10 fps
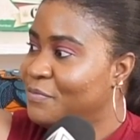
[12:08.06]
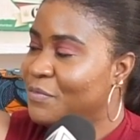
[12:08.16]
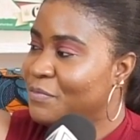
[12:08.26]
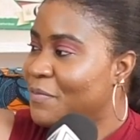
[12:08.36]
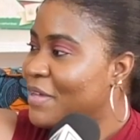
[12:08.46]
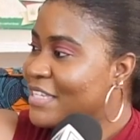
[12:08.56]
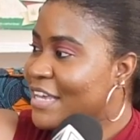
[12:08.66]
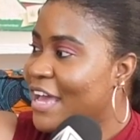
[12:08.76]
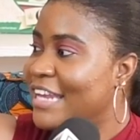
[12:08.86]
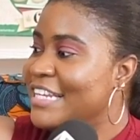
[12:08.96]
but me I
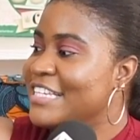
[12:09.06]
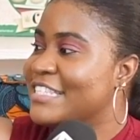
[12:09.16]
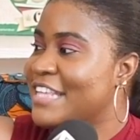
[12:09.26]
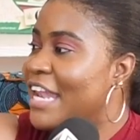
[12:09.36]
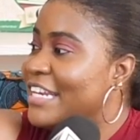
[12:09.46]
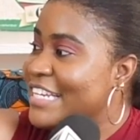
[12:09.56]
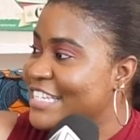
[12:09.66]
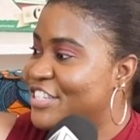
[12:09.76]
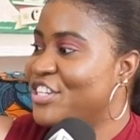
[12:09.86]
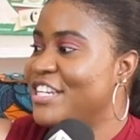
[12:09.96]
said at
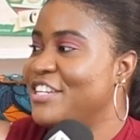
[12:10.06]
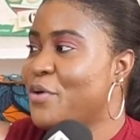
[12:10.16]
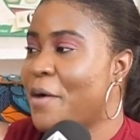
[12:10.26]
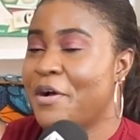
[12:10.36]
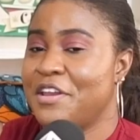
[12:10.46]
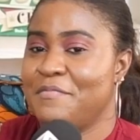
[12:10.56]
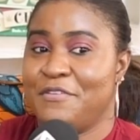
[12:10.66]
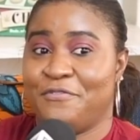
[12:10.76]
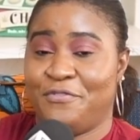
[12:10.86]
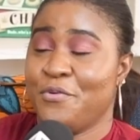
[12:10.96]
least she did do her body
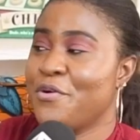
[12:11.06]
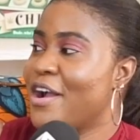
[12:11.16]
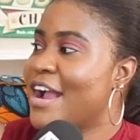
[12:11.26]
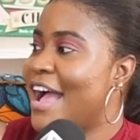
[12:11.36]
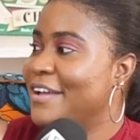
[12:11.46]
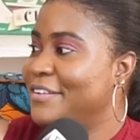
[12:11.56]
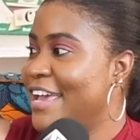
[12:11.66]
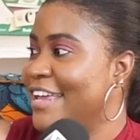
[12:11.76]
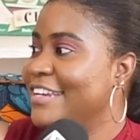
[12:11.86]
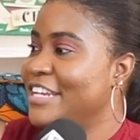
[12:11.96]
before, and
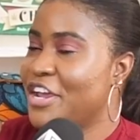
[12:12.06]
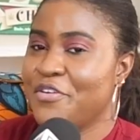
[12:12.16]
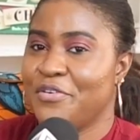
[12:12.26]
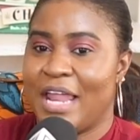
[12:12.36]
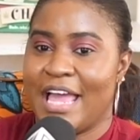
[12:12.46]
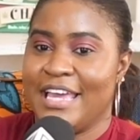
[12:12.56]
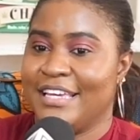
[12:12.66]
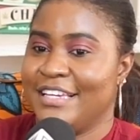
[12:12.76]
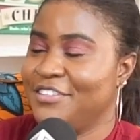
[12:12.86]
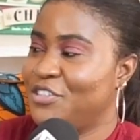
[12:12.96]
then like
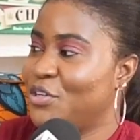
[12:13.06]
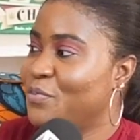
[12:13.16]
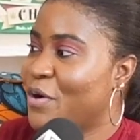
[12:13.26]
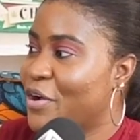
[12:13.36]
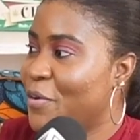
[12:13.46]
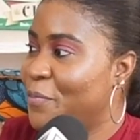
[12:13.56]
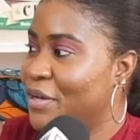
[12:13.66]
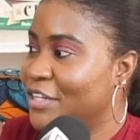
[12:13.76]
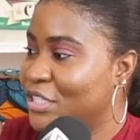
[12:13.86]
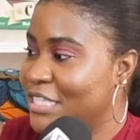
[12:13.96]
she
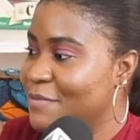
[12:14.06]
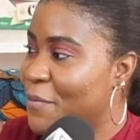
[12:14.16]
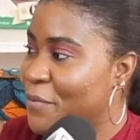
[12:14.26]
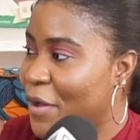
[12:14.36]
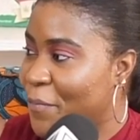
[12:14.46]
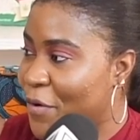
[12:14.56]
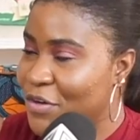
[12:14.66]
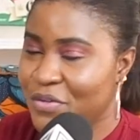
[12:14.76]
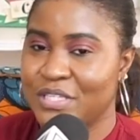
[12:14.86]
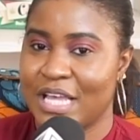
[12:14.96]
team up with a
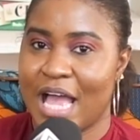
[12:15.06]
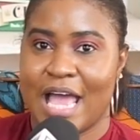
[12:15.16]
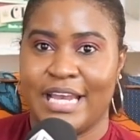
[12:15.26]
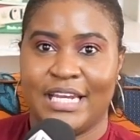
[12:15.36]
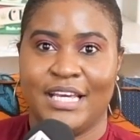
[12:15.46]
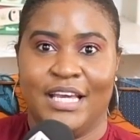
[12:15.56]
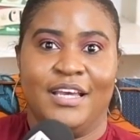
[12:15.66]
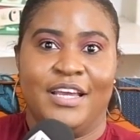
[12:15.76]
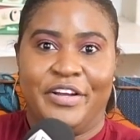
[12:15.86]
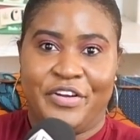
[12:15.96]
producer and
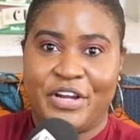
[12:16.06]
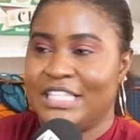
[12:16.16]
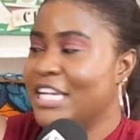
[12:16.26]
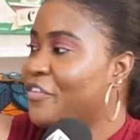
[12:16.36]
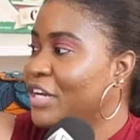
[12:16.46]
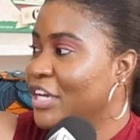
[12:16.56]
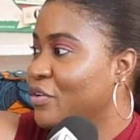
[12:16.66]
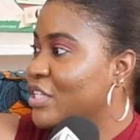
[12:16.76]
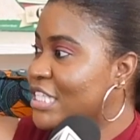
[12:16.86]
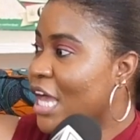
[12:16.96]
created a really
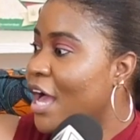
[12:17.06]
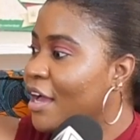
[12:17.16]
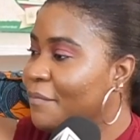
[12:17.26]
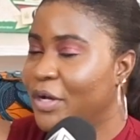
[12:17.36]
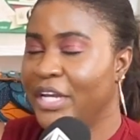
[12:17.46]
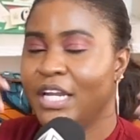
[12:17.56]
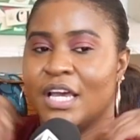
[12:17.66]
good song. But